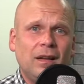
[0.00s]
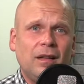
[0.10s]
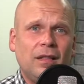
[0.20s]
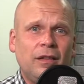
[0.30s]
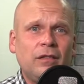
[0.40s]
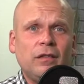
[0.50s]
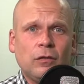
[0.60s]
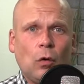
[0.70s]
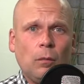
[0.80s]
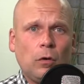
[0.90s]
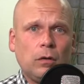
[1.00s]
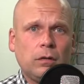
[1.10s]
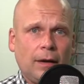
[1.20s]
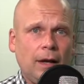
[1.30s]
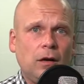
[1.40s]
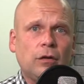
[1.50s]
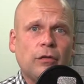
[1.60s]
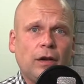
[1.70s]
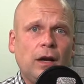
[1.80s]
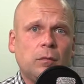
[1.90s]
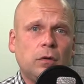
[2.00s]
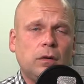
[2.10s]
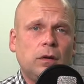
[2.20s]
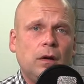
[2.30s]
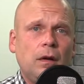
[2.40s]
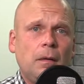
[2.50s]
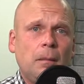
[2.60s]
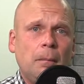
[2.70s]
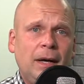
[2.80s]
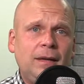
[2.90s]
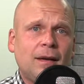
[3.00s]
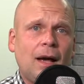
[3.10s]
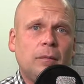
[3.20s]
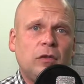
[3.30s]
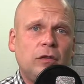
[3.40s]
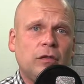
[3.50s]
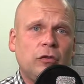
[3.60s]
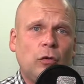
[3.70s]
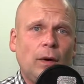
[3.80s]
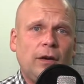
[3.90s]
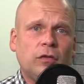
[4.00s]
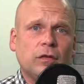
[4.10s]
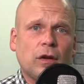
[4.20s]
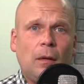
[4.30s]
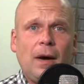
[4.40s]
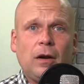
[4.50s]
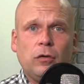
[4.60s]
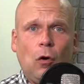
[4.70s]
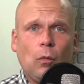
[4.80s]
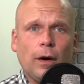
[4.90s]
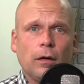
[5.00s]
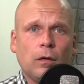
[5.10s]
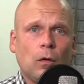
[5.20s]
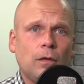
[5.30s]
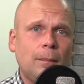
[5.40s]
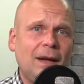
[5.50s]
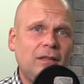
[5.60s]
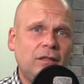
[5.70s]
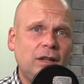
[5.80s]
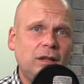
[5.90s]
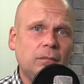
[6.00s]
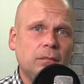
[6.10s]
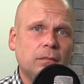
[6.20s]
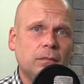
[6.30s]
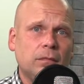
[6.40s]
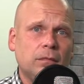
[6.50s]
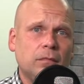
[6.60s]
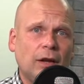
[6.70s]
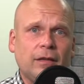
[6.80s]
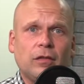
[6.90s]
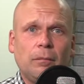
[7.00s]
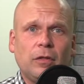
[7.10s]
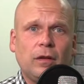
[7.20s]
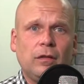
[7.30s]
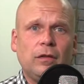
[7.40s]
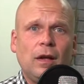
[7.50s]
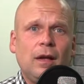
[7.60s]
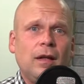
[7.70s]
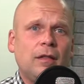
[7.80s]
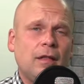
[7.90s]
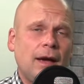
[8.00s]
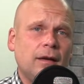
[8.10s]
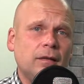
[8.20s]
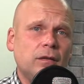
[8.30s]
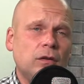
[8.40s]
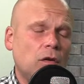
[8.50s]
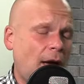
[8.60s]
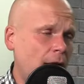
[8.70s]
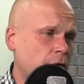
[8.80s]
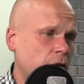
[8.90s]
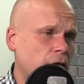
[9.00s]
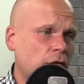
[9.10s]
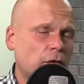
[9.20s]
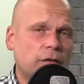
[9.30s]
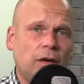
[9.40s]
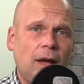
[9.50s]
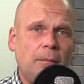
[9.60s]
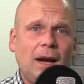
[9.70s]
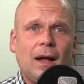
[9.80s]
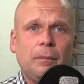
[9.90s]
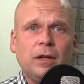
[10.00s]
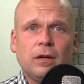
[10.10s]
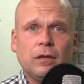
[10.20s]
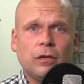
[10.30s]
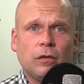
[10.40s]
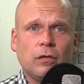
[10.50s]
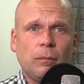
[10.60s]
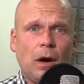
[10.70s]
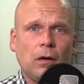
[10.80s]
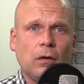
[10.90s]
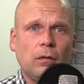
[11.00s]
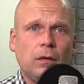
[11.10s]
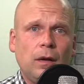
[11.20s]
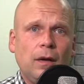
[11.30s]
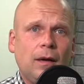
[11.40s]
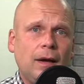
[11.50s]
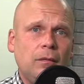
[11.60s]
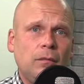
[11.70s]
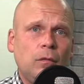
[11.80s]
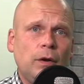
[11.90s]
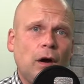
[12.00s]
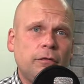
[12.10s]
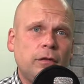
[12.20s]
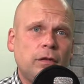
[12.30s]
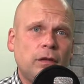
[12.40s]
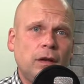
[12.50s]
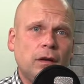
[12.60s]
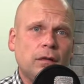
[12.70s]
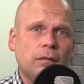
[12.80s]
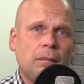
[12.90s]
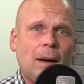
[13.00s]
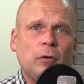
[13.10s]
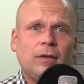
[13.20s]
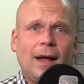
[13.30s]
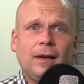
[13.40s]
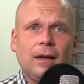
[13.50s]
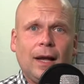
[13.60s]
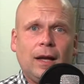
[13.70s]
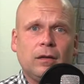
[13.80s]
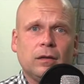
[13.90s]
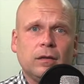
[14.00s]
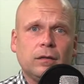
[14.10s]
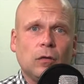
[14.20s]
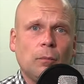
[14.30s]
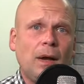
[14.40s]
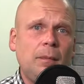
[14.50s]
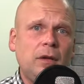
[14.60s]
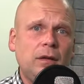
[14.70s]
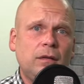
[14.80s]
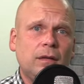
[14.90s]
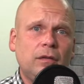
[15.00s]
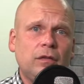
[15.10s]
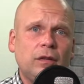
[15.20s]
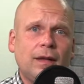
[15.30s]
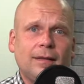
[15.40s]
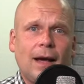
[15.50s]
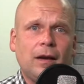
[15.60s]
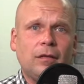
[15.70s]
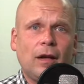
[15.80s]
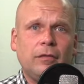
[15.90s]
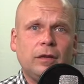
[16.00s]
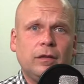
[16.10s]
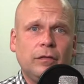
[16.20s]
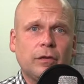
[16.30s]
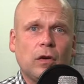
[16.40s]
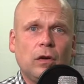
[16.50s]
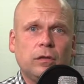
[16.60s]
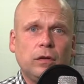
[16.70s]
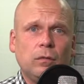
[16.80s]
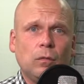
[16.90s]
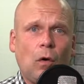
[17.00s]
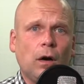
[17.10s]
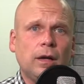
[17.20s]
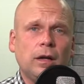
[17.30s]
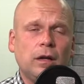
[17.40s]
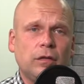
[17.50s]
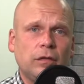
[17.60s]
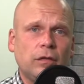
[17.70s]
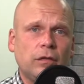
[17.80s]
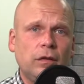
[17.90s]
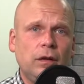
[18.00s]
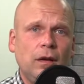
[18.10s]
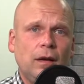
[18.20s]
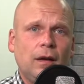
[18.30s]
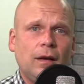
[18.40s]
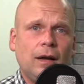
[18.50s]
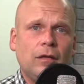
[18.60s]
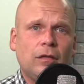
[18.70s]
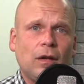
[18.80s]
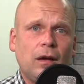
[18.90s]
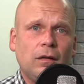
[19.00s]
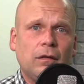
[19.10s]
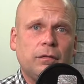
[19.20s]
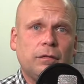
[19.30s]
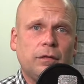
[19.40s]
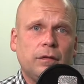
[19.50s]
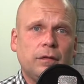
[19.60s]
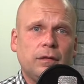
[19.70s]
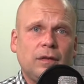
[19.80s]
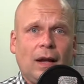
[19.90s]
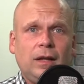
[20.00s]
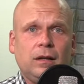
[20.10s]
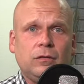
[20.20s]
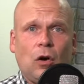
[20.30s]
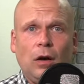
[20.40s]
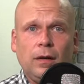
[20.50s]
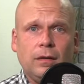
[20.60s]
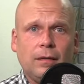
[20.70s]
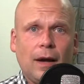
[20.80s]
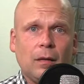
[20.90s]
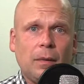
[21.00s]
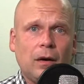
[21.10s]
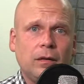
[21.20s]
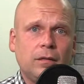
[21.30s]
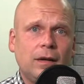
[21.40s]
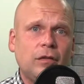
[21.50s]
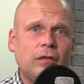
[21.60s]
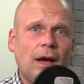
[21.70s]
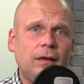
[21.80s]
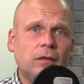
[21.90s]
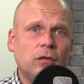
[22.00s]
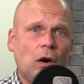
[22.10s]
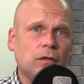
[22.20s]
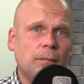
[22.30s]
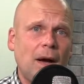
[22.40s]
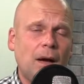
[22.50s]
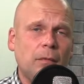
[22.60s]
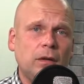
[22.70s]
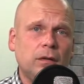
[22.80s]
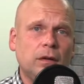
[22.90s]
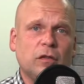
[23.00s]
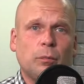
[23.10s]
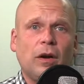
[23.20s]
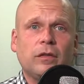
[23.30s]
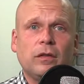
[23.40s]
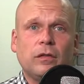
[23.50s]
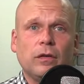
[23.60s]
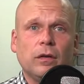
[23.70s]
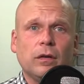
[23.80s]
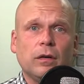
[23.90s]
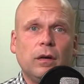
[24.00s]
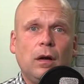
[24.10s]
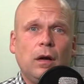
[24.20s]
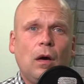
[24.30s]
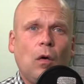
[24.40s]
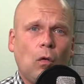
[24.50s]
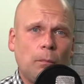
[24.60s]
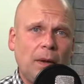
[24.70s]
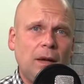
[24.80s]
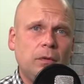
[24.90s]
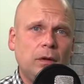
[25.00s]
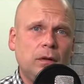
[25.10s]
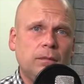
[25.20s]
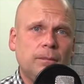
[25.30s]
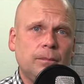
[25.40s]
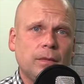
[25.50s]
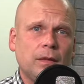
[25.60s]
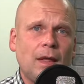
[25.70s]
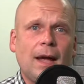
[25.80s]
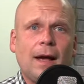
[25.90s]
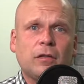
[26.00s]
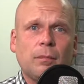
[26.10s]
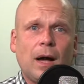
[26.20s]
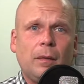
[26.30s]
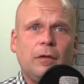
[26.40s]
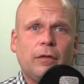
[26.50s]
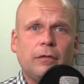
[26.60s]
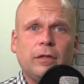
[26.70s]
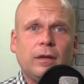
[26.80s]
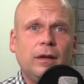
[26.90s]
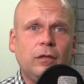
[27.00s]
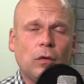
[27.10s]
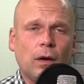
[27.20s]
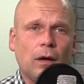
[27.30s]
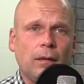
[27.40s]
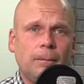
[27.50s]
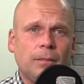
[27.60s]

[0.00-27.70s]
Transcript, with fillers: This is normal and understandable. Many times these situations come out of nowhere, or they may seem like some things that have a concern today may not be a concern tomorrow. And we often think mom or dad can handle it. Or maybe they see that dad is having difficulty walking unassisted, and instead of taking talking to dad about it, they decide to talk to mom and express concern. Or maybe they ask mom if everything is okay.